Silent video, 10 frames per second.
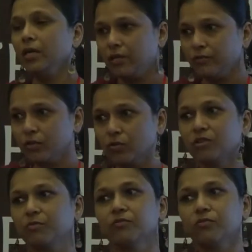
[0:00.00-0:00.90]
even though
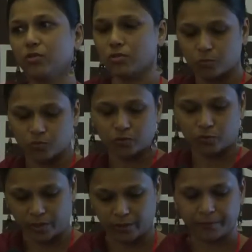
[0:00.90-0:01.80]
they've been forced to move
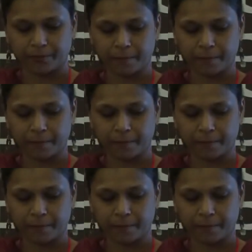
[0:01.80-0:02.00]
away?